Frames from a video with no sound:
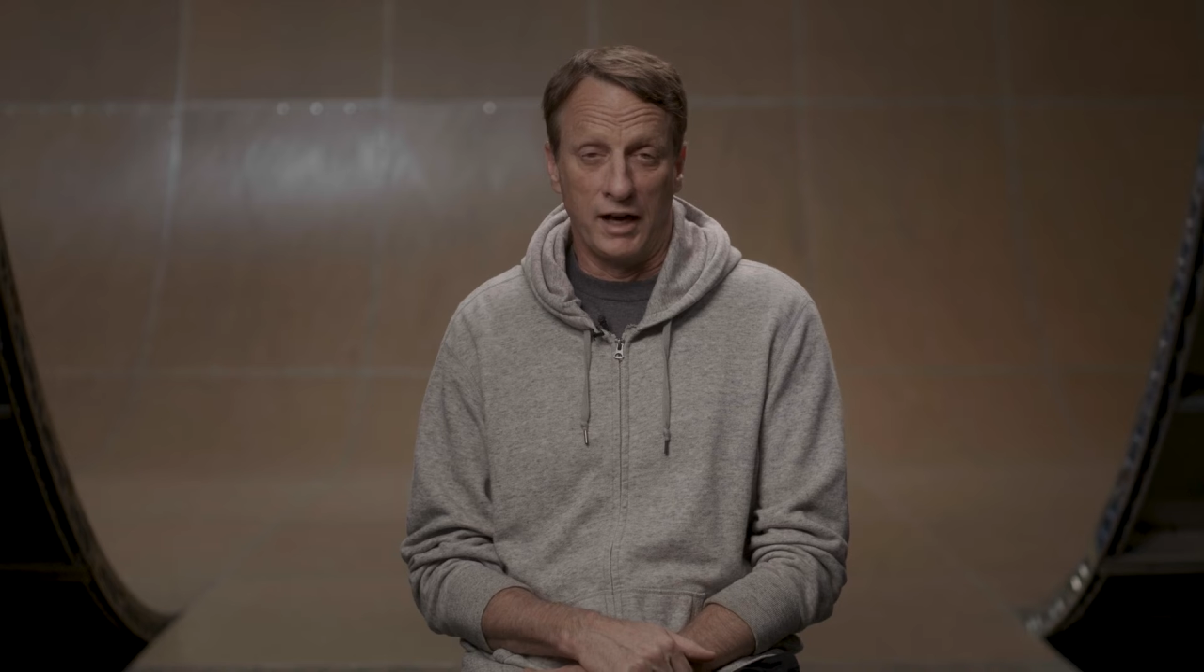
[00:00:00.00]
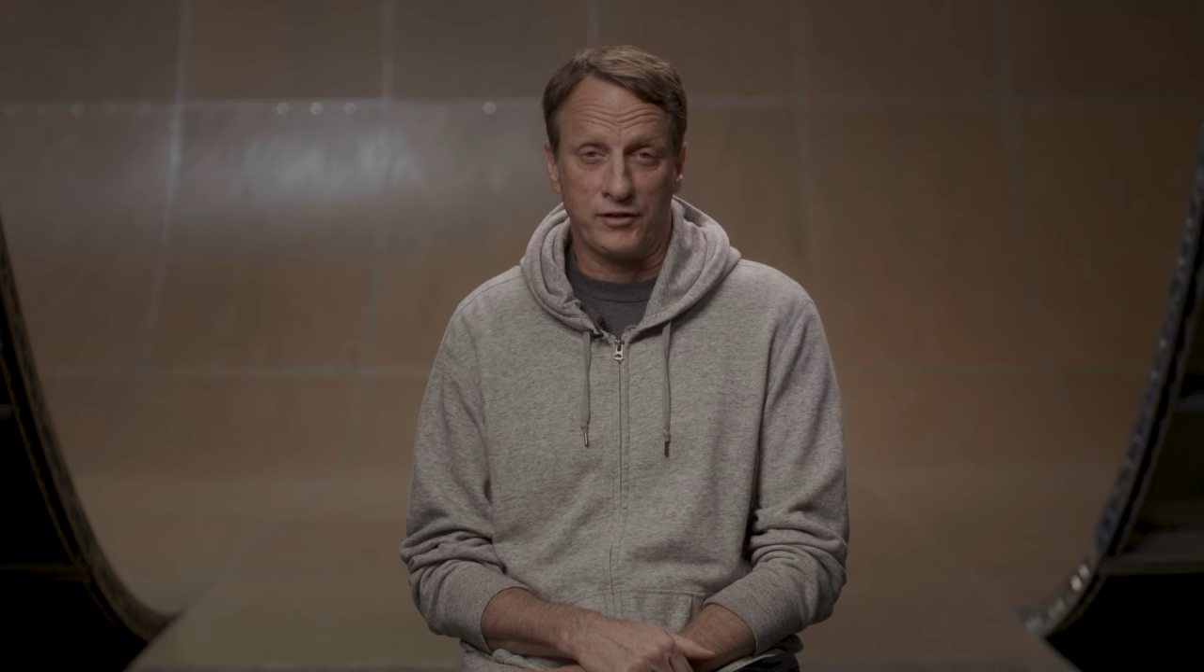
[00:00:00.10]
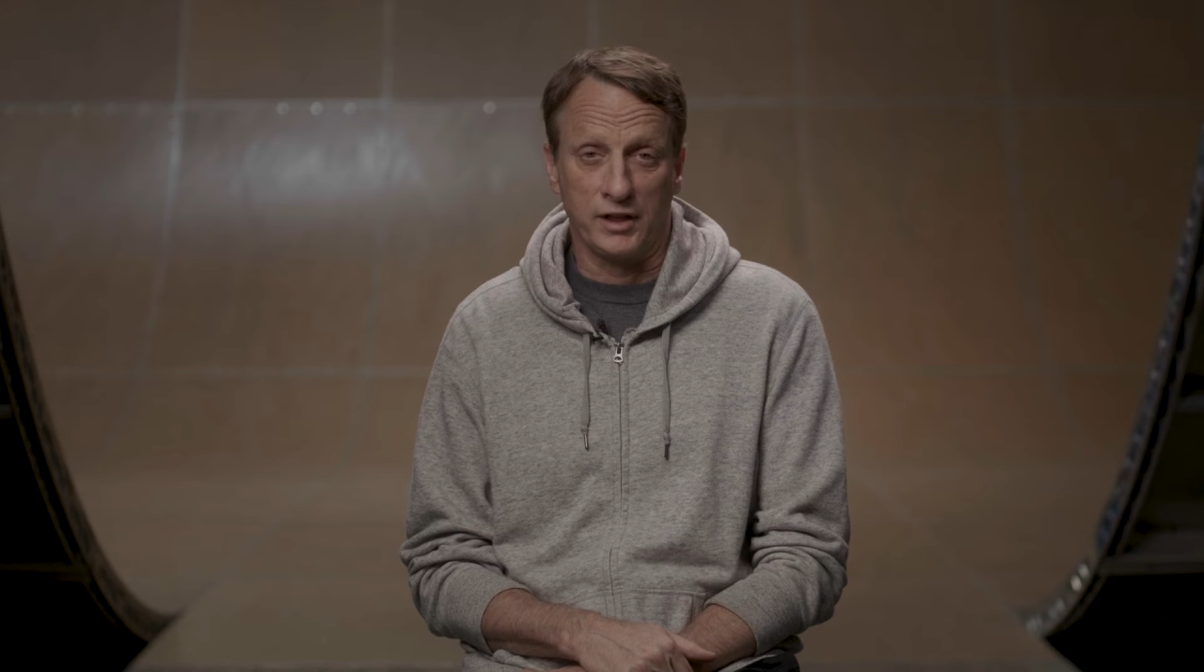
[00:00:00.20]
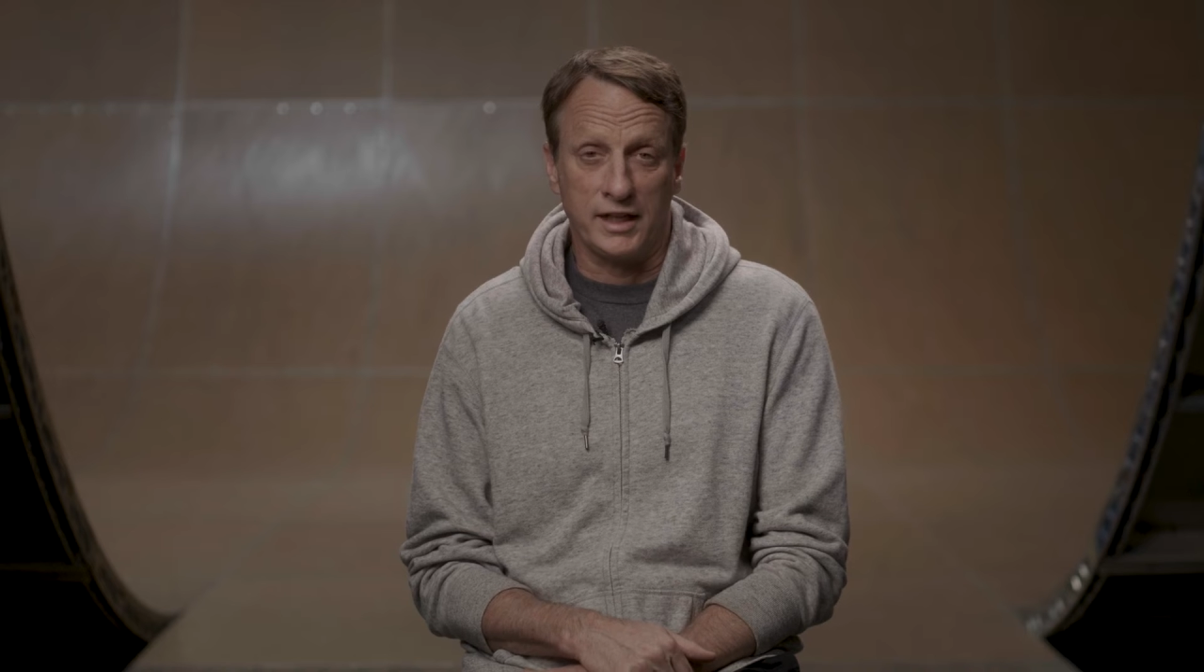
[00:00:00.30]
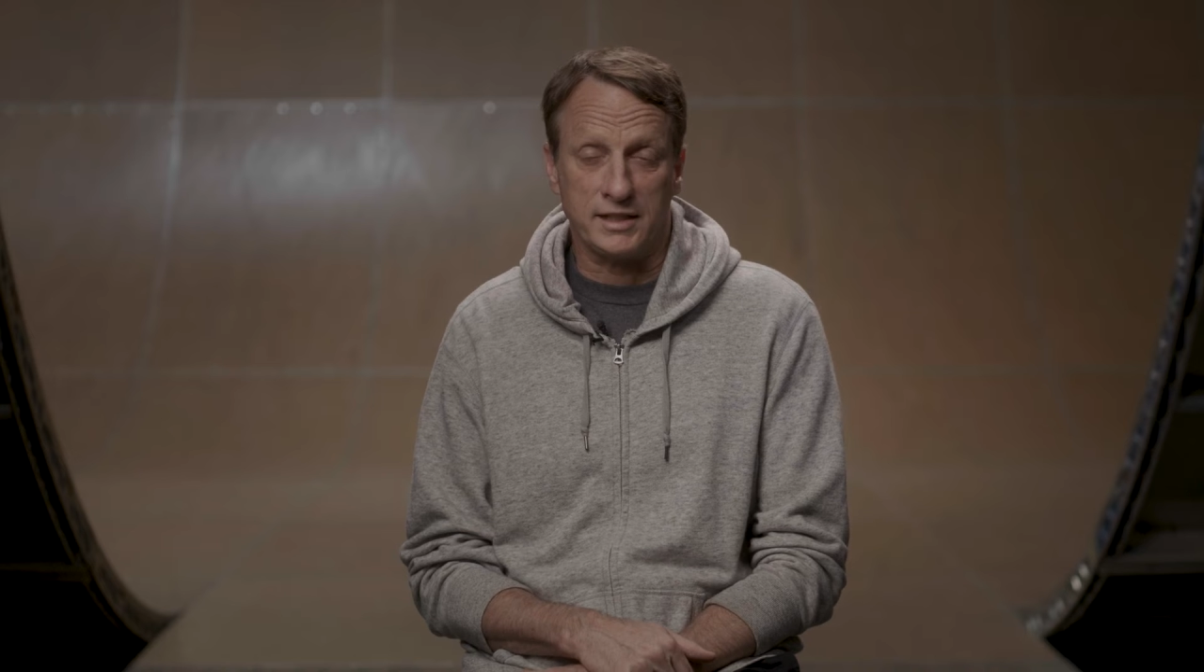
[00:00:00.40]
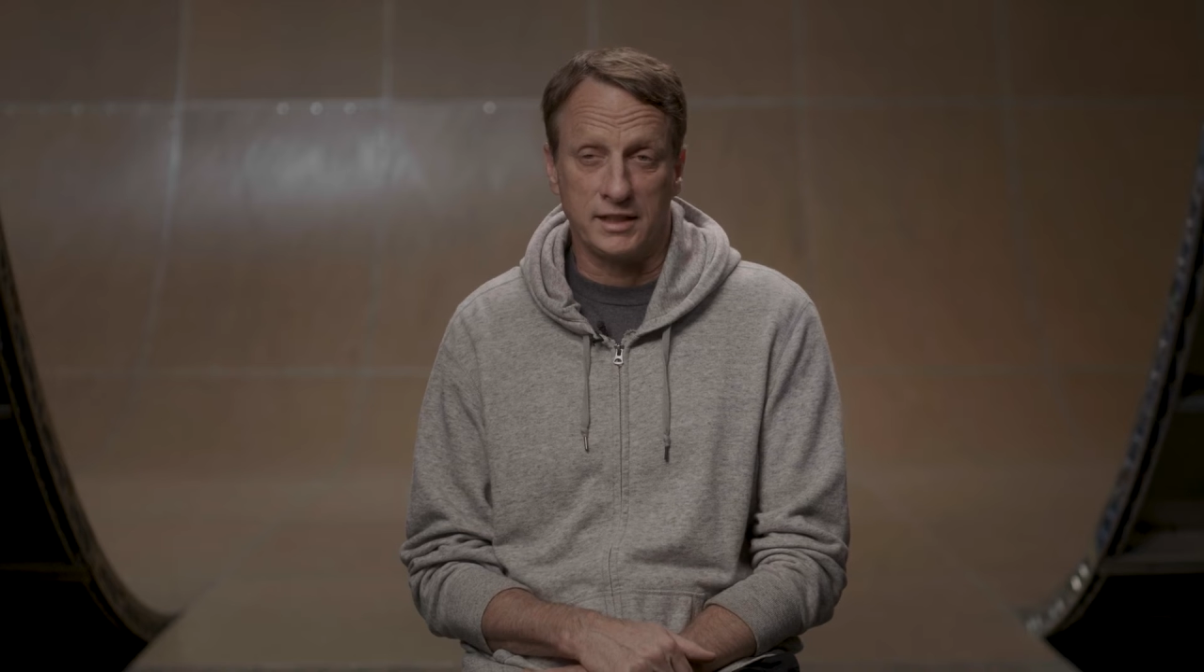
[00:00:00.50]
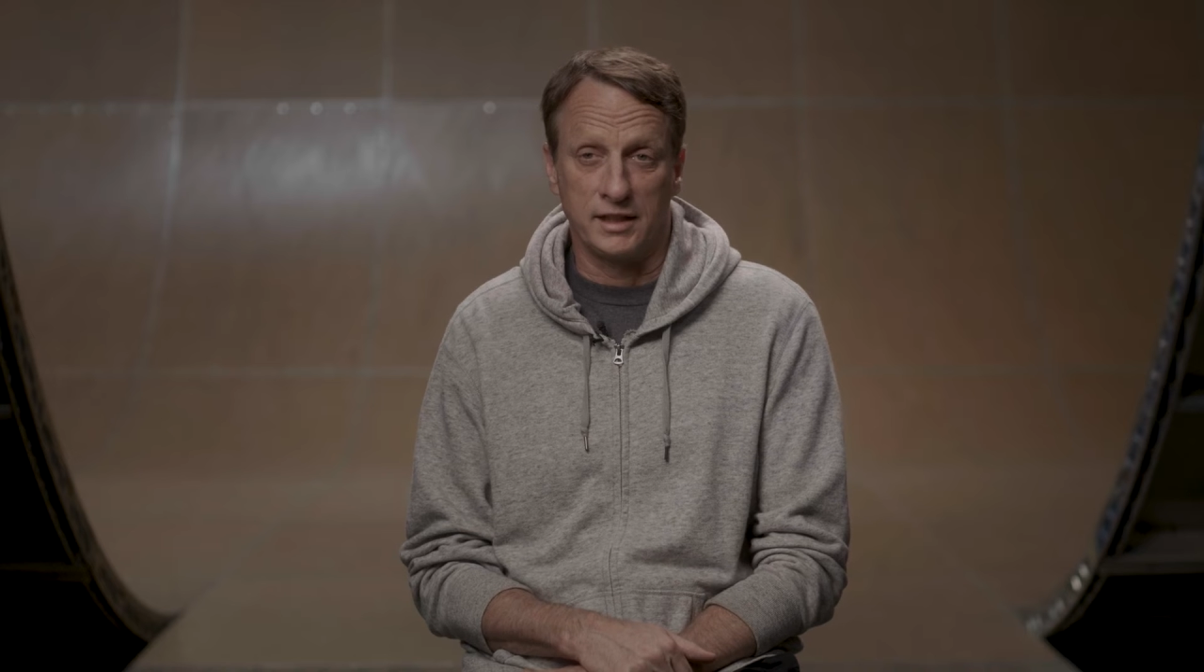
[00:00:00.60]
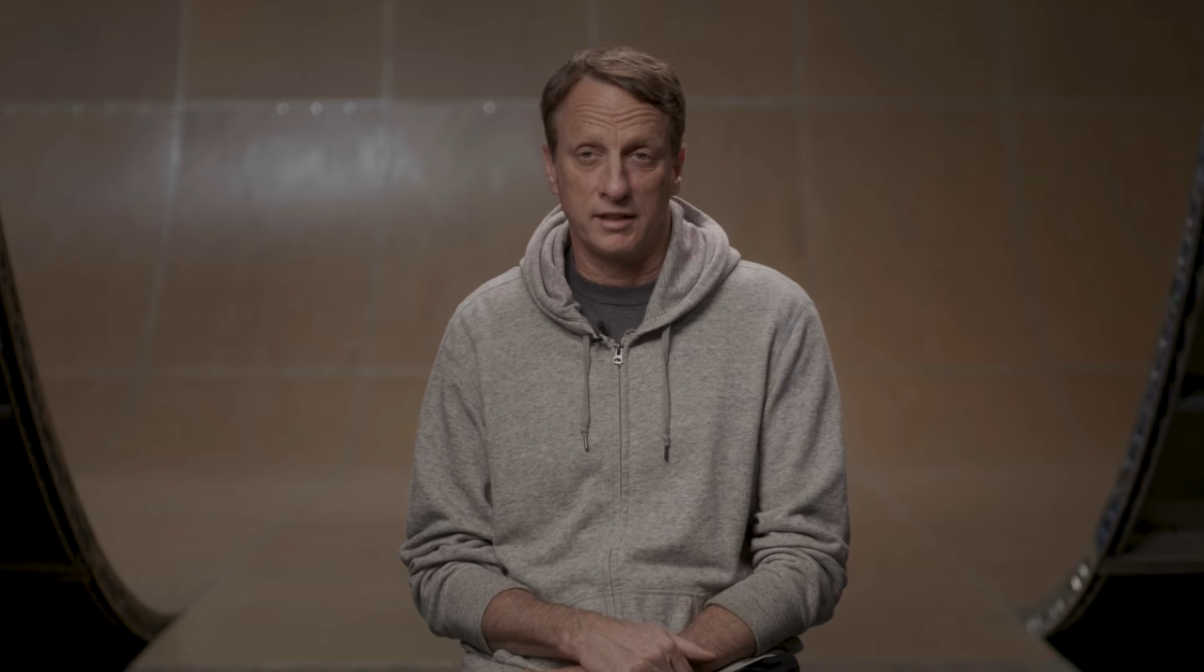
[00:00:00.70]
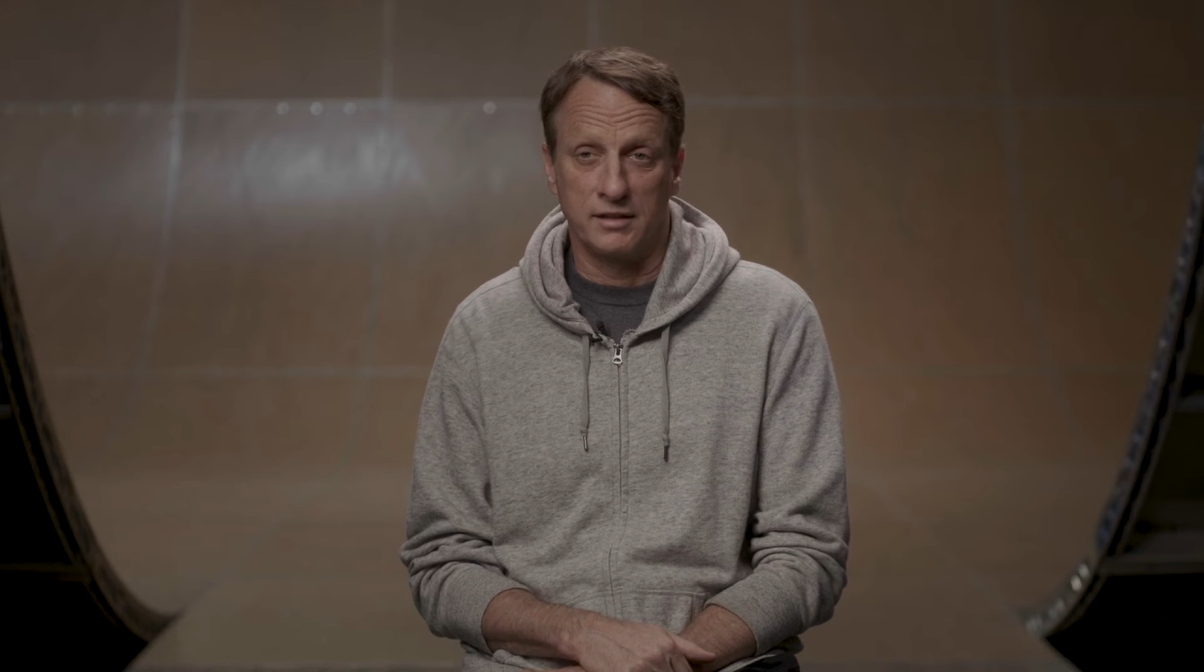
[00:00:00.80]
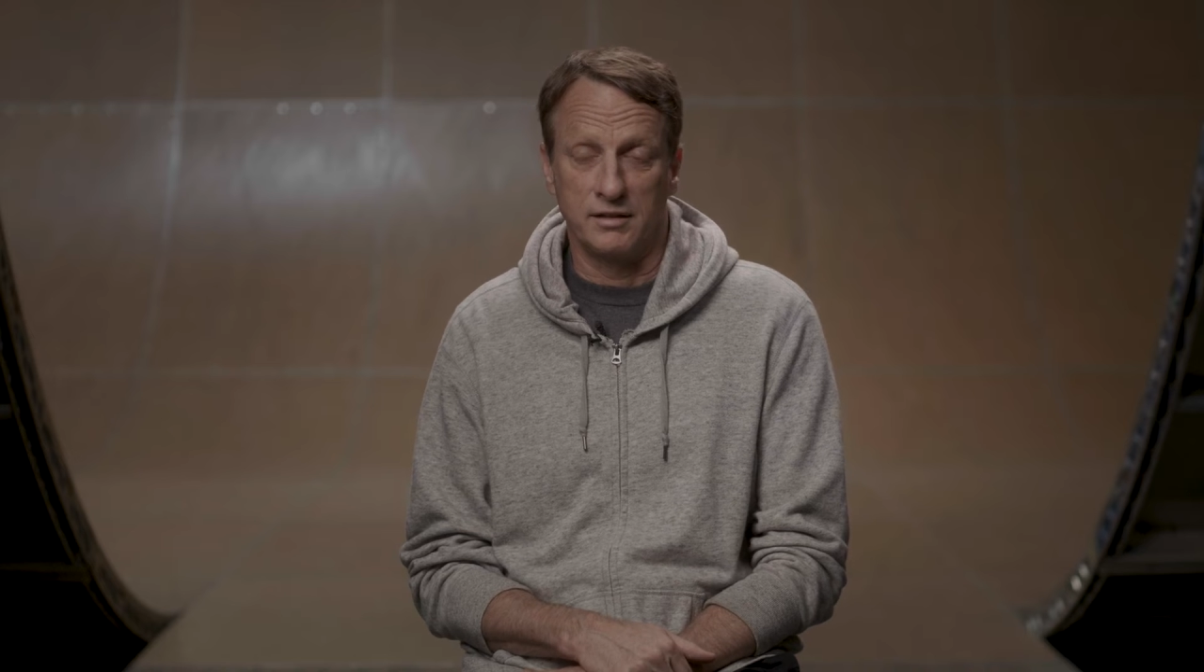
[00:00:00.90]
after I
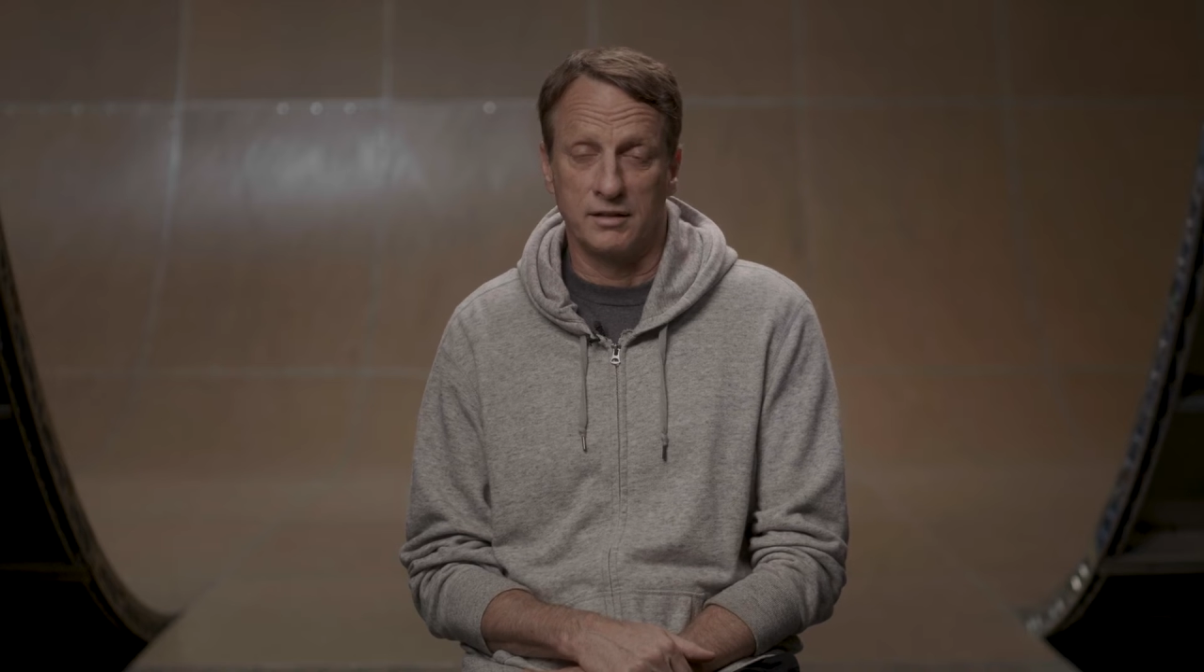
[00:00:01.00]
did